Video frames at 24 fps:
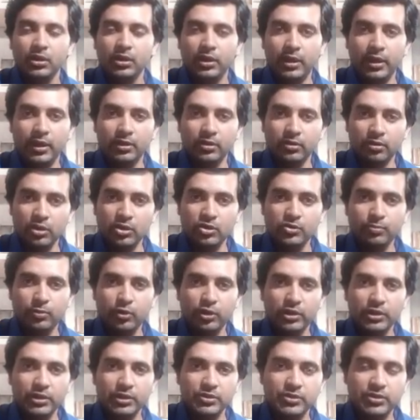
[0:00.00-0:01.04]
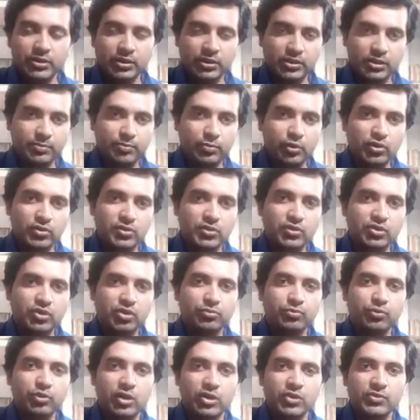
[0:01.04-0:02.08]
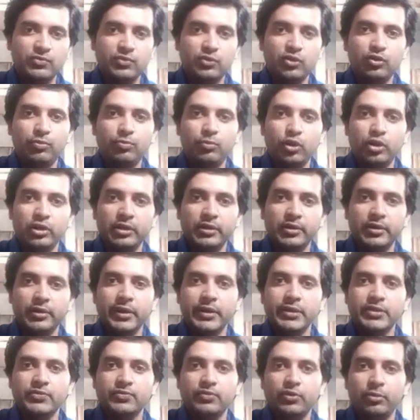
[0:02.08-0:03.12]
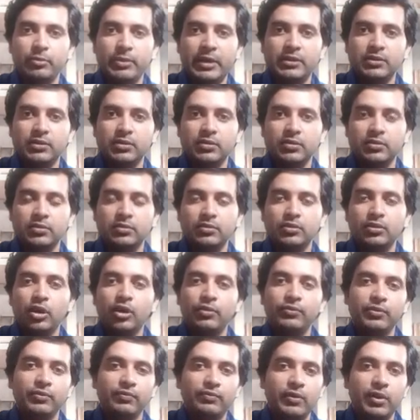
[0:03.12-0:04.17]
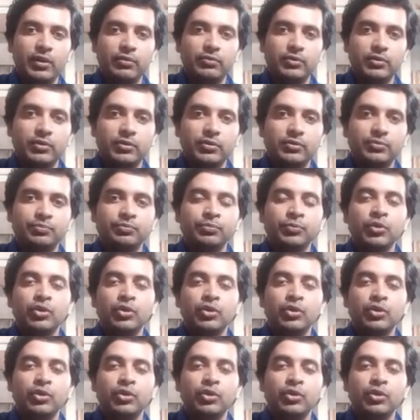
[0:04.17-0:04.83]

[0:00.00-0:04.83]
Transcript: And cross-pollination is the process of transfer of pollen grains from anther of a flower